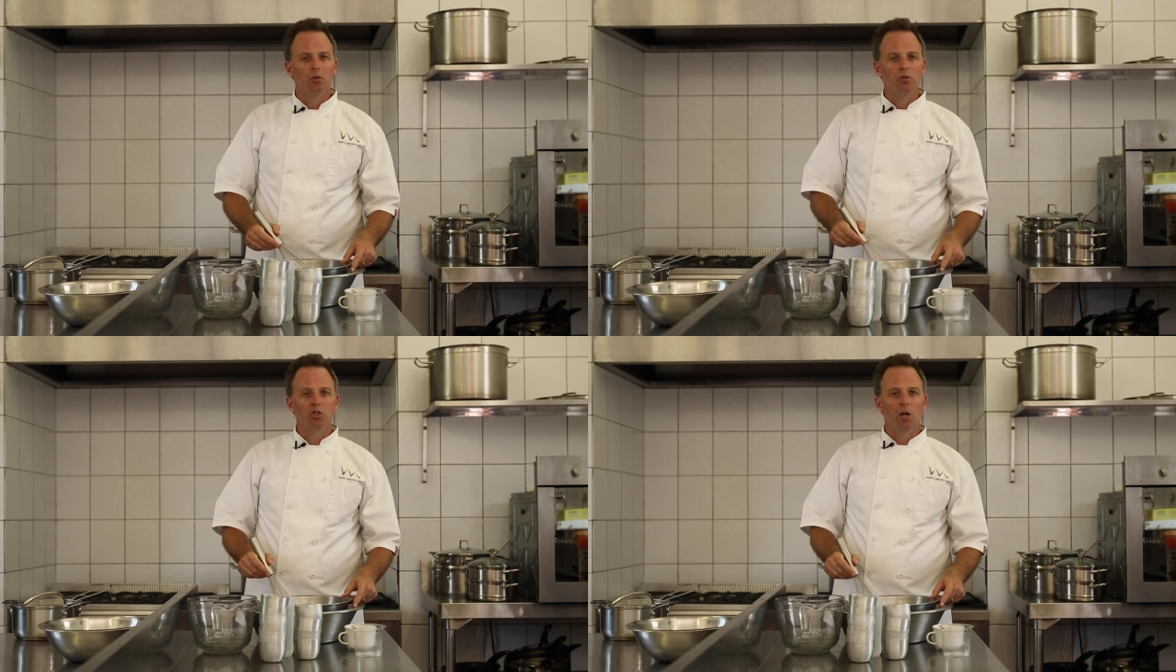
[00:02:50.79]

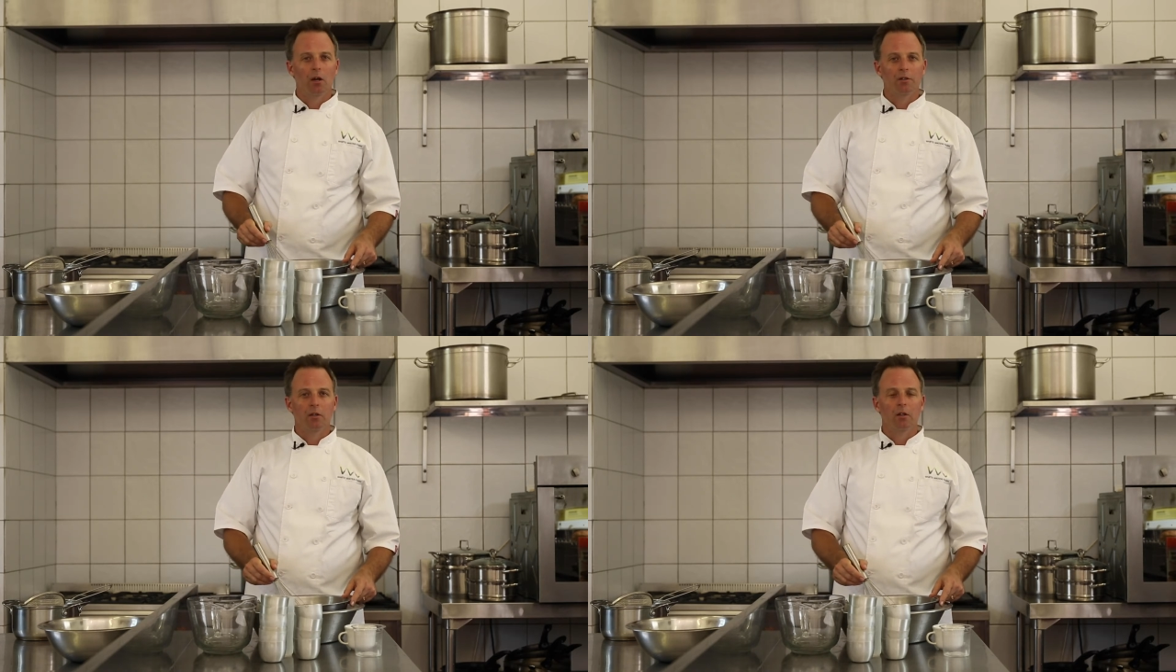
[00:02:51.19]
use
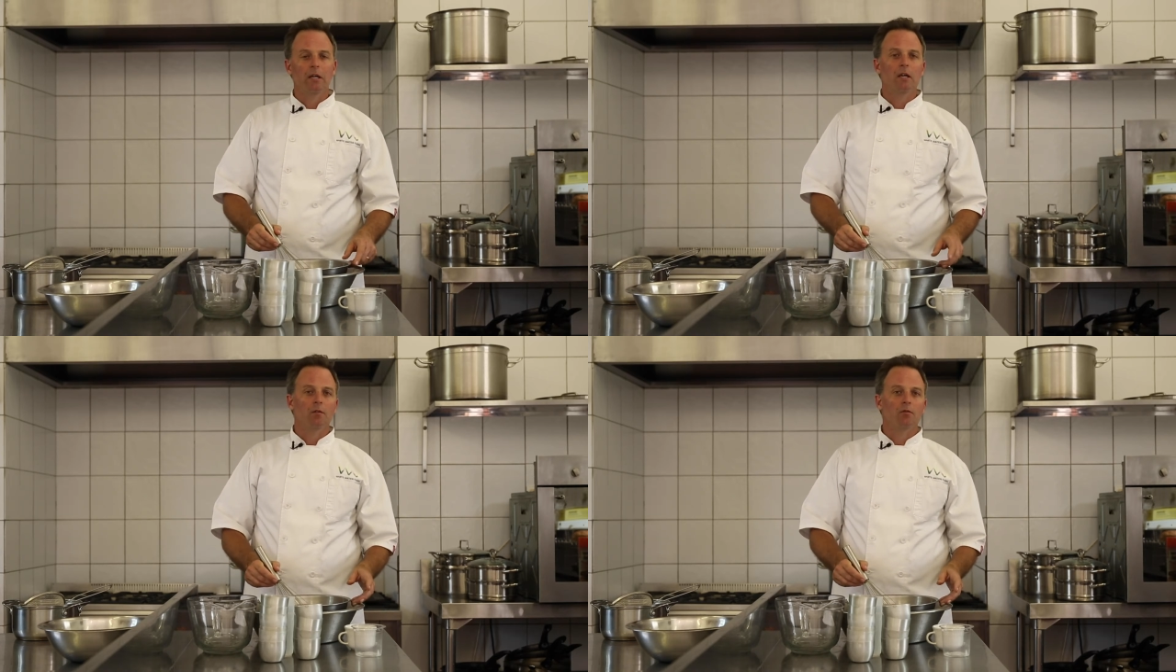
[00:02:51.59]
gelatin
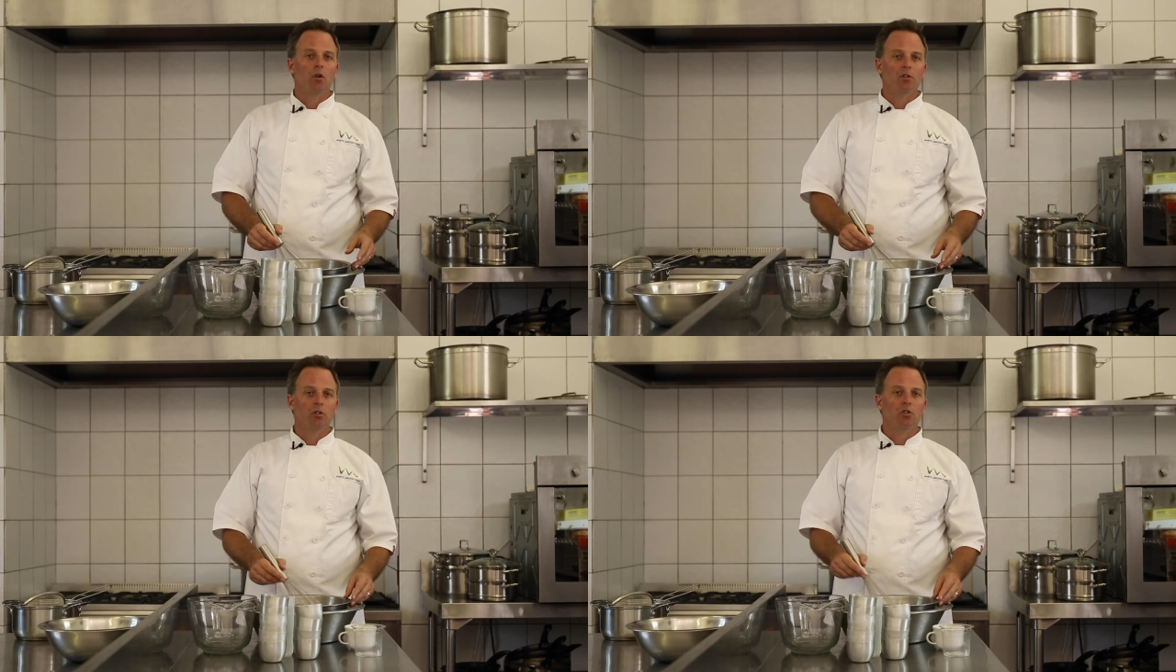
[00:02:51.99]
leaves
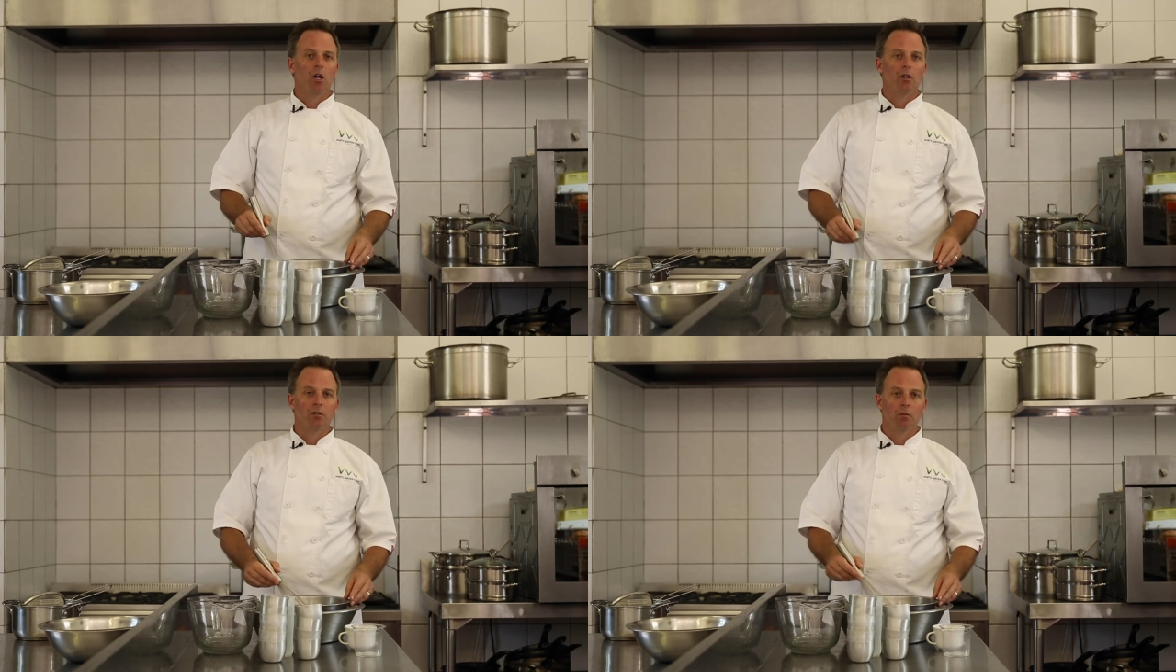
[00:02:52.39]
versus
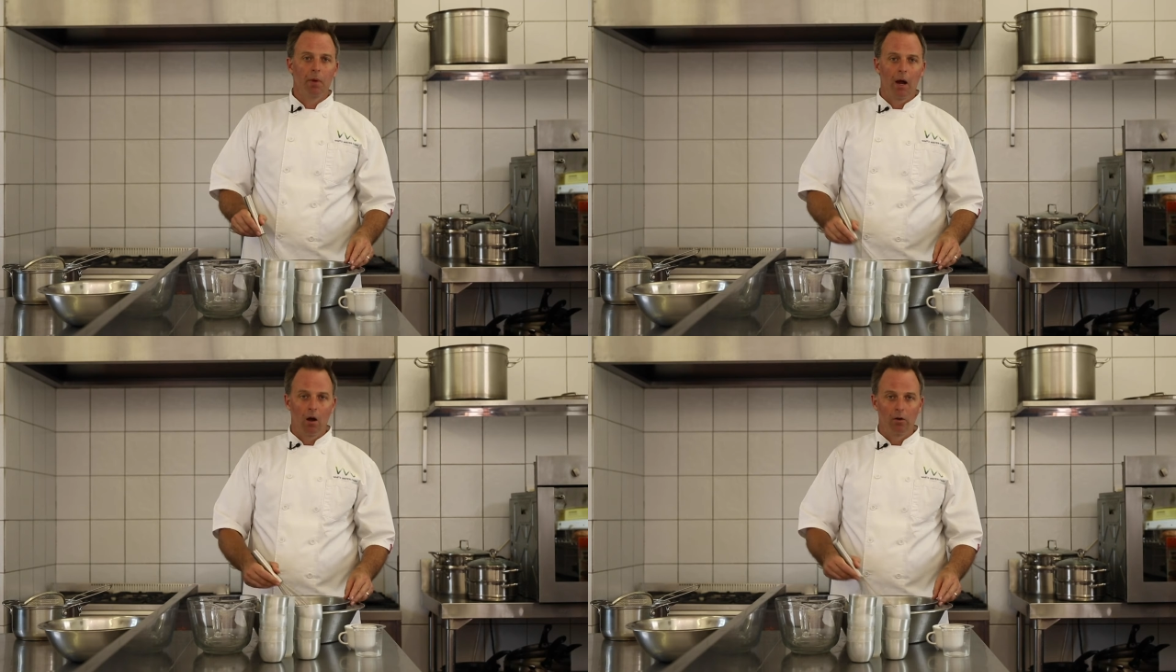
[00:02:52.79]
gelatin
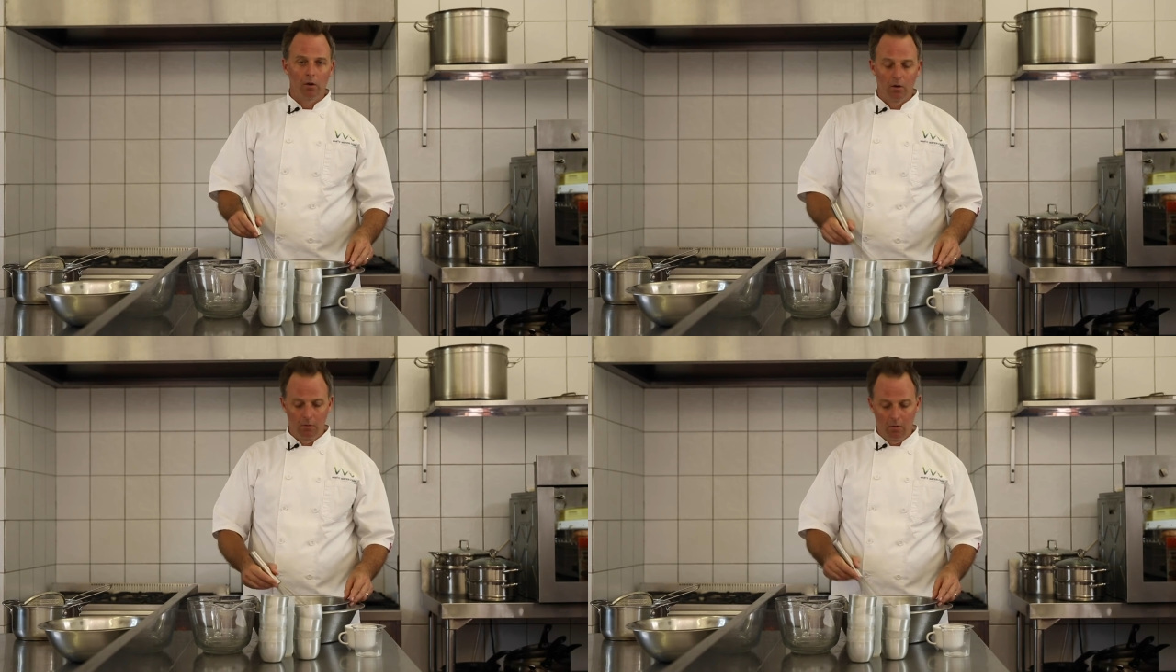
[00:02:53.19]
powder.